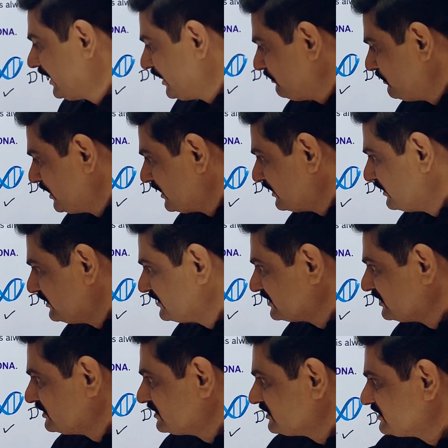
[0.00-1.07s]
mRNA
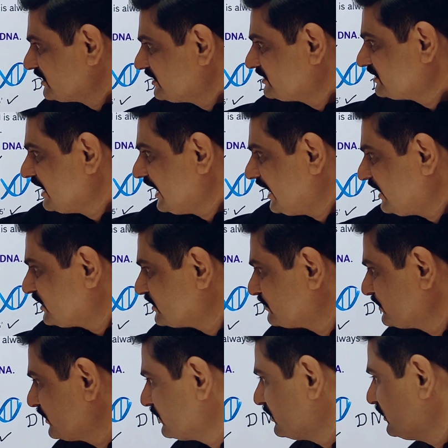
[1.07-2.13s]
is synthesized as
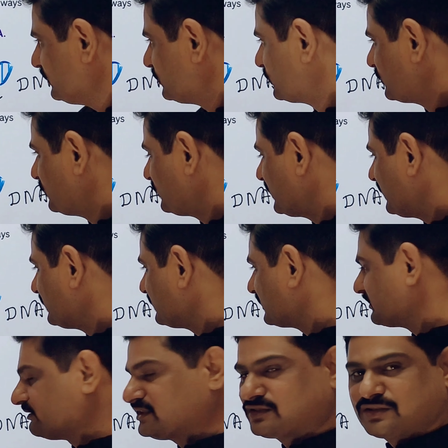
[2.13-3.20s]
per the nucleotide
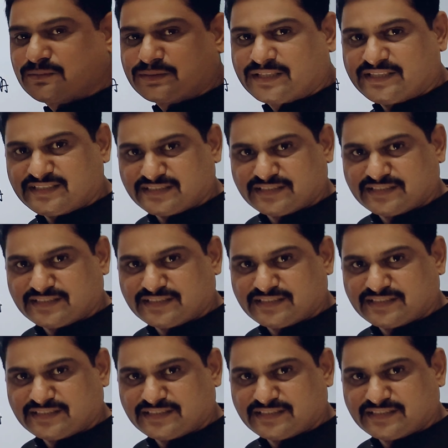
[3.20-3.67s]
sequence of